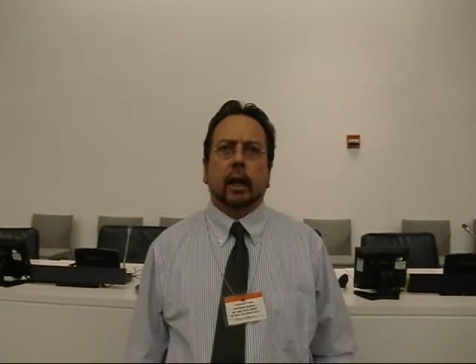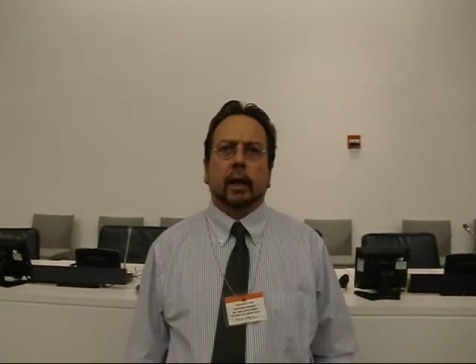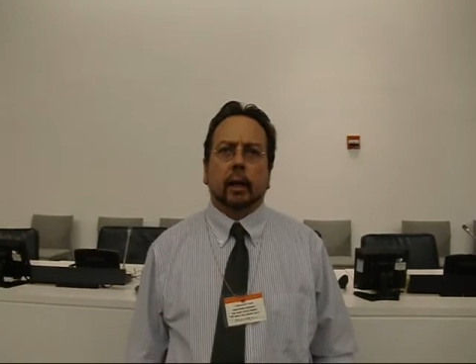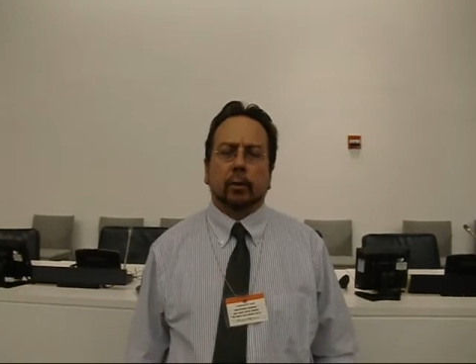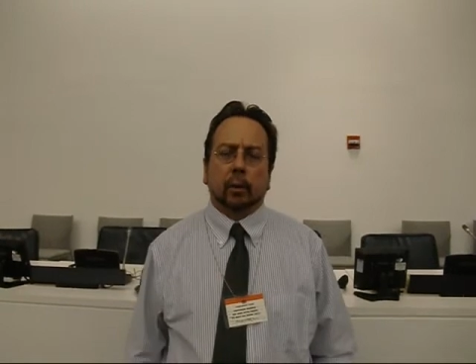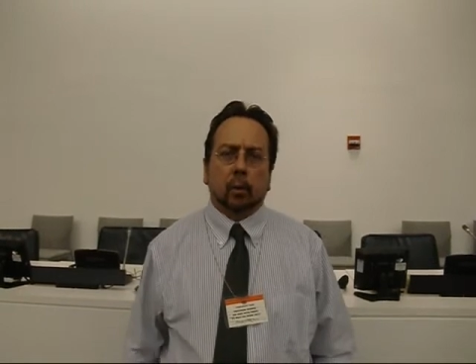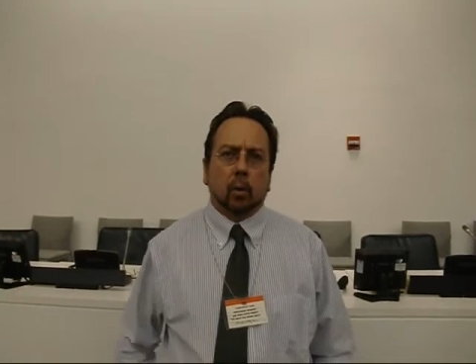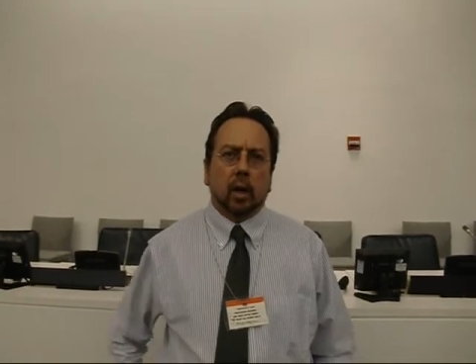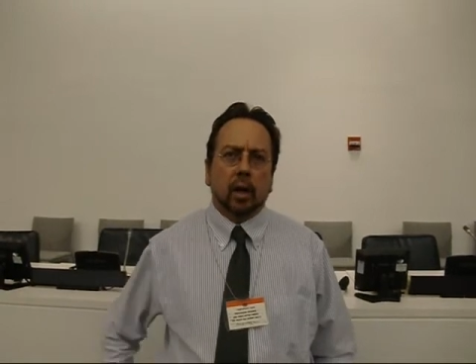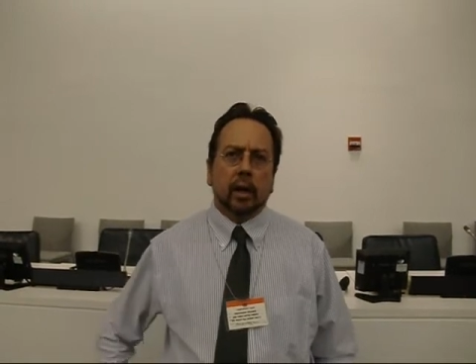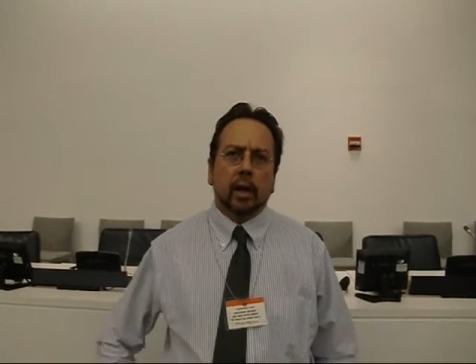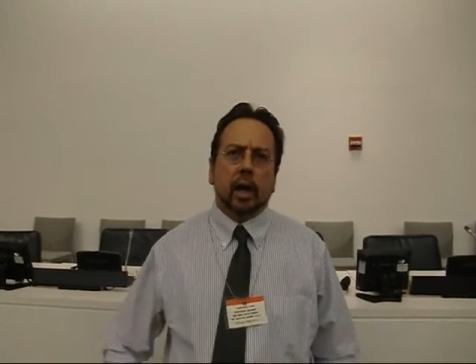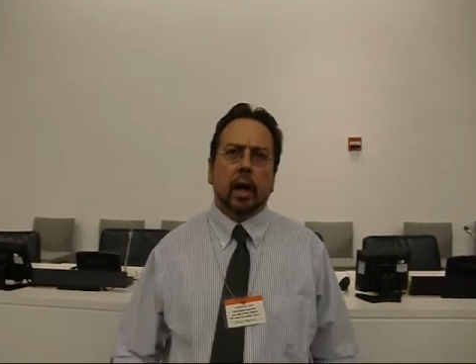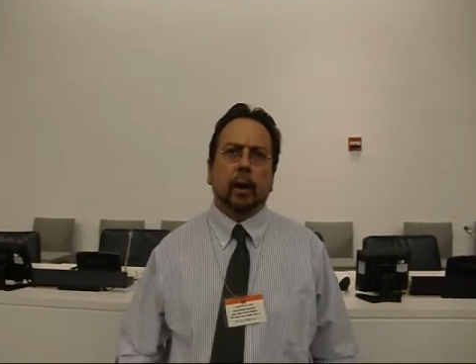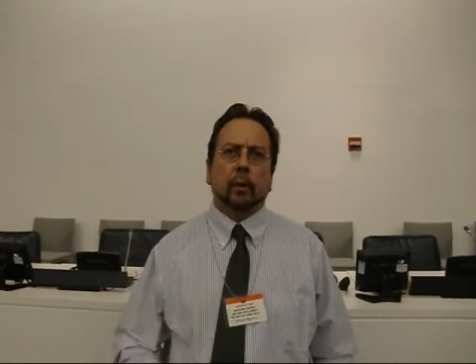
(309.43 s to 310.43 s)
number
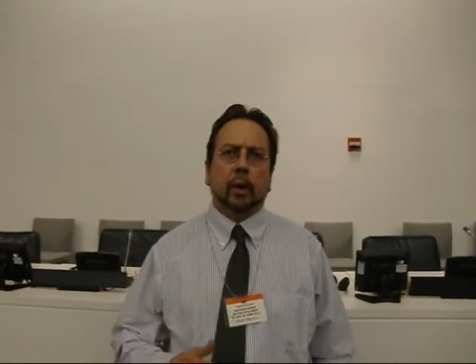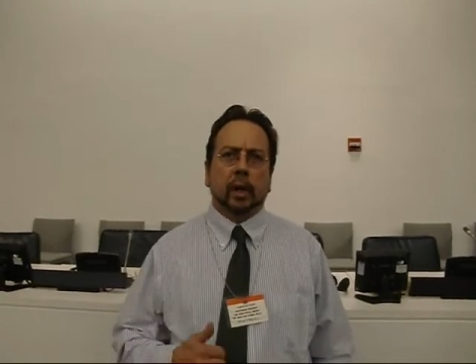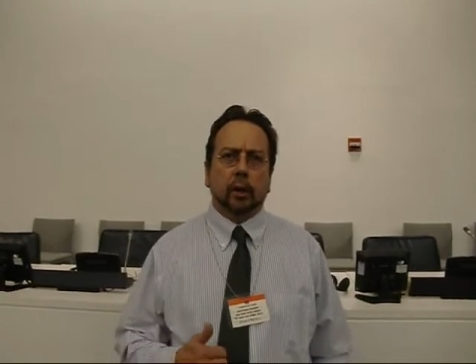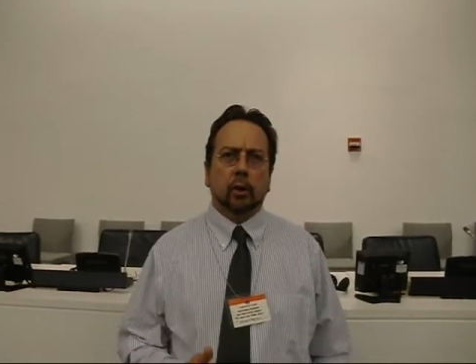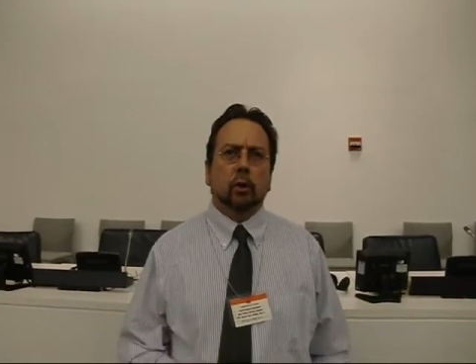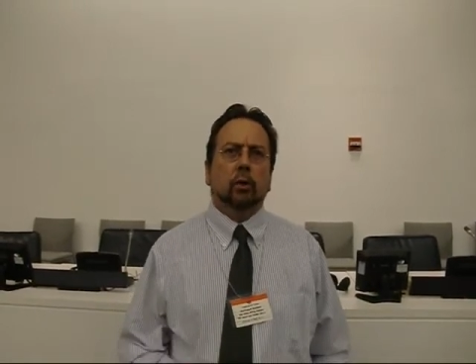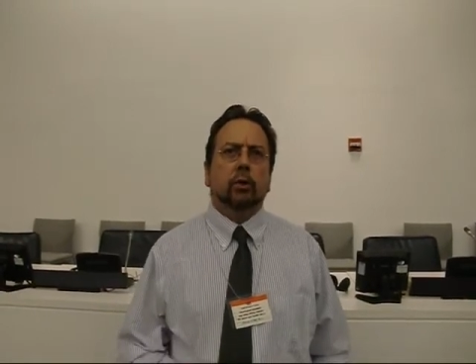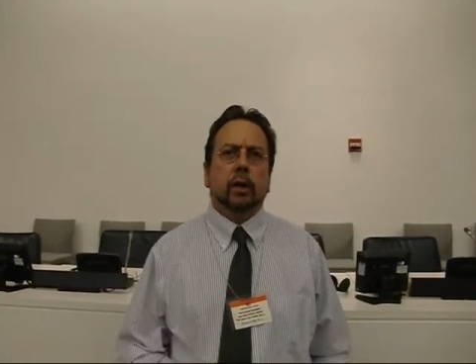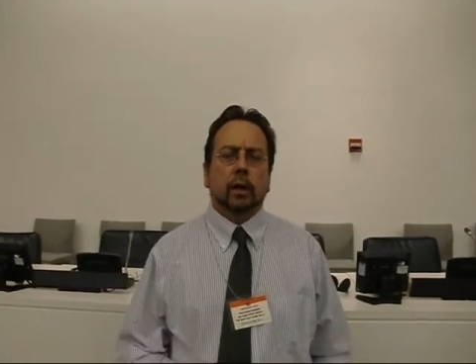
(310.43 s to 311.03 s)
one, a renewed